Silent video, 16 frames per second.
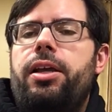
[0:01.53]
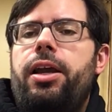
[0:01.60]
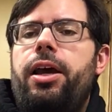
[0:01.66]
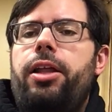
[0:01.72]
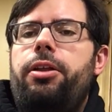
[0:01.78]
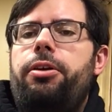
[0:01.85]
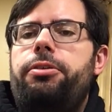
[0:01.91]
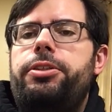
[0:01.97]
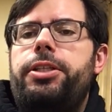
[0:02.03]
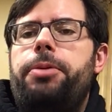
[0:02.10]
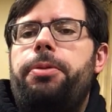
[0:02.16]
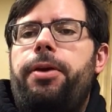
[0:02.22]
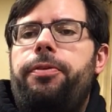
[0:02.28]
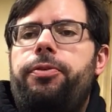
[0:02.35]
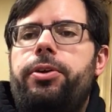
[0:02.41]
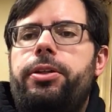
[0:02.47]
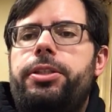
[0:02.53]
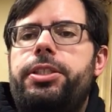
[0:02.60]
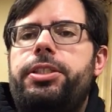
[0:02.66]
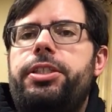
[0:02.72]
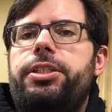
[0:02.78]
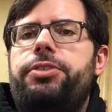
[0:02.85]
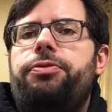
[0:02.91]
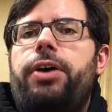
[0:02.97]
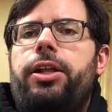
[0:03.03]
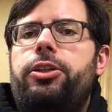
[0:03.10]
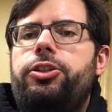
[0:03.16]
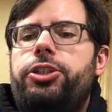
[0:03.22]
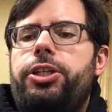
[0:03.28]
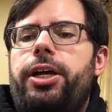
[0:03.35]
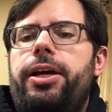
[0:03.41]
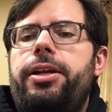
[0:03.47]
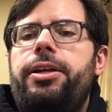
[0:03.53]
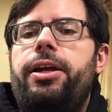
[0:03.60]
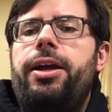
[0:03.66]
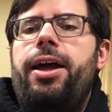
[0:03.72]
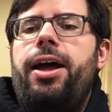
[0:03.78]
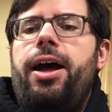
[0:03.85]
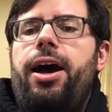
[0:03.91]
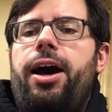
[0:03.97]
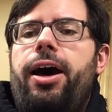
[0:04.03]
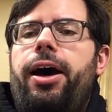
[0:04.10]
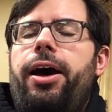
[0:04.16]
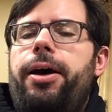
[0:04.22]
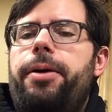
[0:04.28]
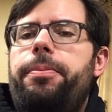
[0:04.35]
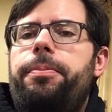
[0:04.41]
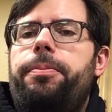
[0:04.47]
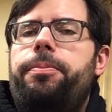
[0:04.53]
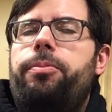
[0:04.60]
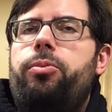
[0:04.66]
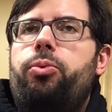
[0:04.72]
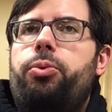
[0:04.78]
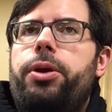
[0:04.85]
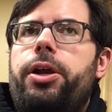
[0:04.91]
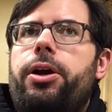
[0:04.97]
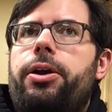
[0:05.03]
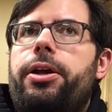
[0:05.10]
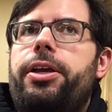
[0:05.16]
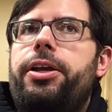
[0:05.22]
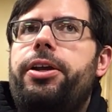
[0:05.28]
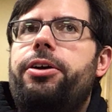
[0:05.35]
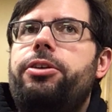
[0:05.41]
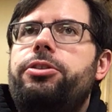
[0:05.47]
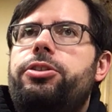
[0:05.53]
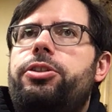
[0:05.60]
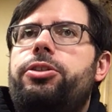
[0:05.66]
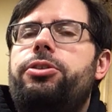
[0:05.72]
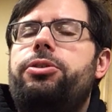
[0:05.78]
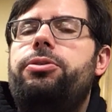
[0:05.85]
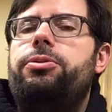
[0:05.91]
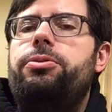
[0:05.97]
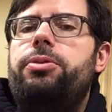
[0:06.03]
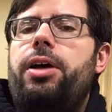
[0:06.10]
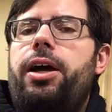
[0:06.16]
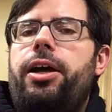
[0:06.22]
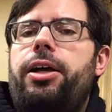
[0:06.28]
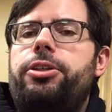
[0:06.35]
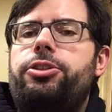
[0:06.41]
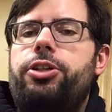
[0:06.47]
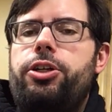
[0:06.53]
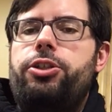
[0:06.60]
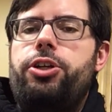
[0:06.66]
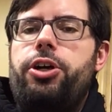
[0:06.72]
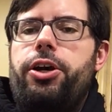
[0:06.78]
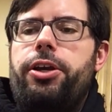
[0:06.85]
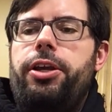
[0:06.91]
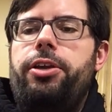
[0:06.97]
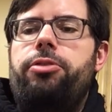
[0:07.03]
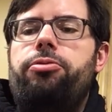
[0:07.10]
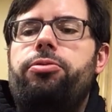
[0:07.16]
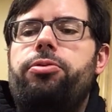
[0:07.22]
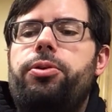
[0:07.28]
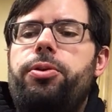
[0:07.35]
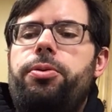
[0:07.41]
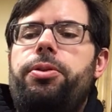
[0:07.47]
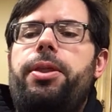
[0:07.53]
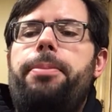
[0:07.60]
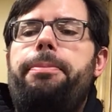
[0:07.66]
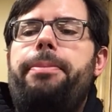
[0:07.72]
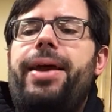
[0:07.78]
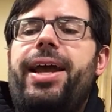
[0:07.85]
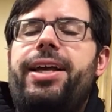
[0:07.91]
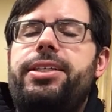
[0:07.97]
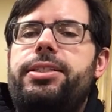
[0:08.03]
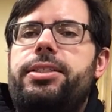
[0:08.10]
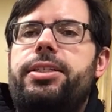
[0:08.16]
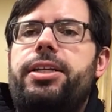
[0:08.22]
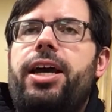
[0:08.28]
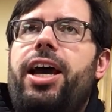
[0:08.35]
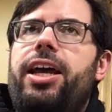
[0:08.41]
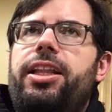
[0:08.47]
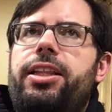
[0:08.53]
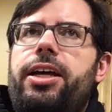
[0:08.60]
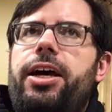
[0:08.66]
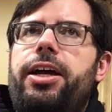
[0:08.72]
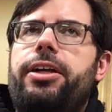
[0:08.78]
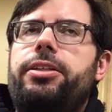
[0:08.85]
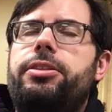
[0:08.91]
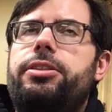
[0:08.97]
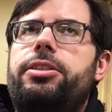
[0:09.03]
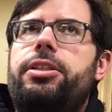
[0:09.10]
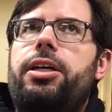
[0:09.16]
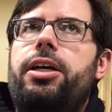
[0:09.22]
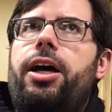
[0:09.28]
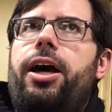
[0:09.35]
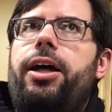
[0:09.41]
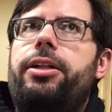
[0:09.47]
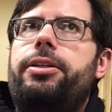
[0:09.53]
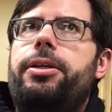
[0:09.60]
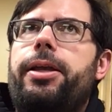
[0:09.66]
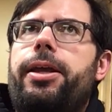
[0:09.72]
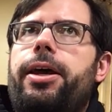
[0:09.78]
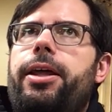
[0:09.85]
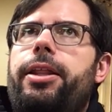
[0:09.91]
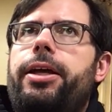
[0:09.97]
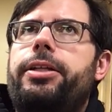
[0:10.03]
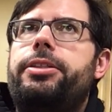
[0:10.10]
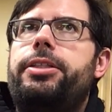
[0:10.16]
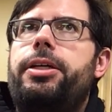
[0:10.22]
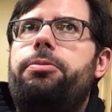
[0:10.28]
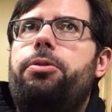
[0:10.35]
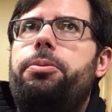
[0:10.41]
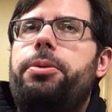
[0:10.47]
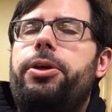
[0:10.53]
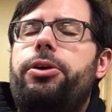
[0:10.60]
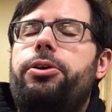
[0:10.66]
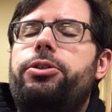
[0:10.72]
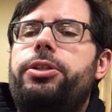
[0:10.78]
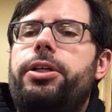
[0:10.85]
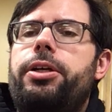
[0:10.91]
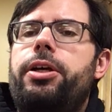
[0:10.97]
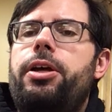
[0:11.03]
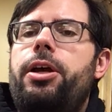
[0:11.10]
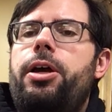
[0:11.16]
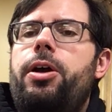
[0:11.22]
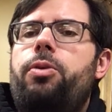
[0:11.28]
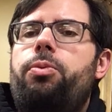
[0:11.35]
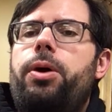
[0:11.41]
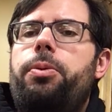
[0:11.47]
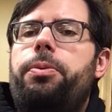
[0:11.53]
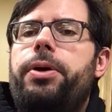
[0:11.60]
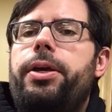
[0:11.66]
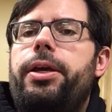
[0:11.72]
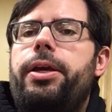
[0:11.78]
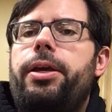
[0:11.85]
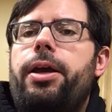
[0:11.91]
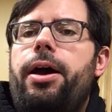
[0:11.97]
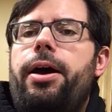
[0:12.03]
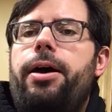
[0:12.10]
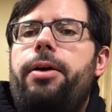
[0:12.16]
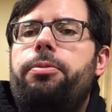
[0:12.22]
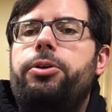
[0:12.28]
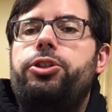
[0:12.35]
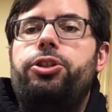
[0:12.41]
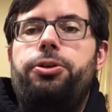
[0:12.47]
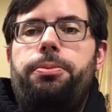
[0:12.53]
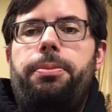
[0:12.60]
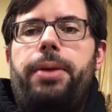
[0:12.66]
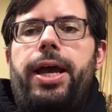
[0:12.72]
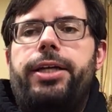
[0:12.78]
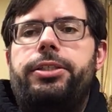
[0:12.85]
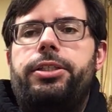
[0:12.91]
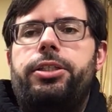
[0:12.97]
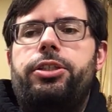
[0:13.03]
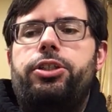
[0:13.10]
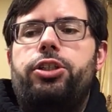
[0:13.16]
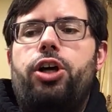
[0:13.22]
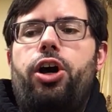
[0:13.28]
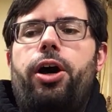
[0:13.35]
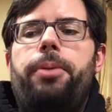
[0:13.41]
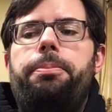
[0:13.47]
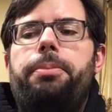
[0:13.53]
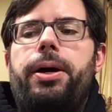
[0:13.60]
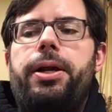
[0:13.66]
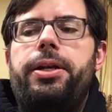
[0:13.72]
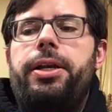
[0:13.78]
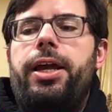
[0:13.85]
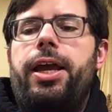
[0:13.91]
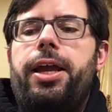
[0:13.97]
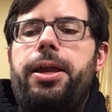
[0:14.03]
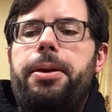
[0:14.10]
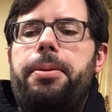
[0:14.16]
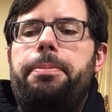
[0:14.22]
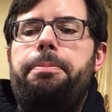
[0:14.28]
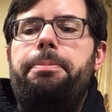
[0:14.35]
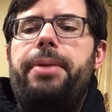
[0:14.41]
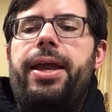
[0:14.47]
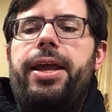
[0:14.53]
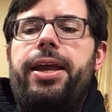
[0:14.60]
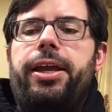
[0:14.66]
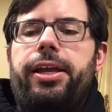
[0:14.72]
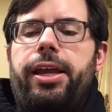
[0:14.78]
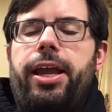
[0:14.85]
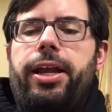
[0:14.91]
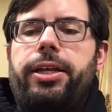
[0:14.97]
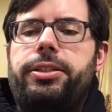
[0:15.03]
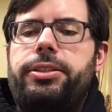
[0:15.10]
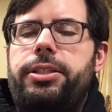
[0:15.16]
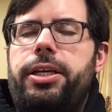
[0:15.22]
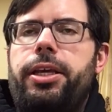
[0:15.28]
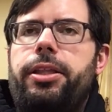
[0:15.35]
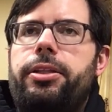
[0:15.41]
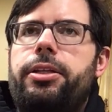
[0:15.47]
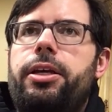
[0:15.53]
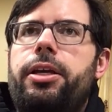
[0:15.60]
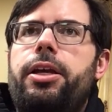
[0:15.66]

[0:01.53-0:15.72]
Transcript: Hello, St. Rayfield. This is Father John. We are here to start talking through the Mass guidelines, the guidelines that we'll be using when we resume Masses on Monday, May 18th.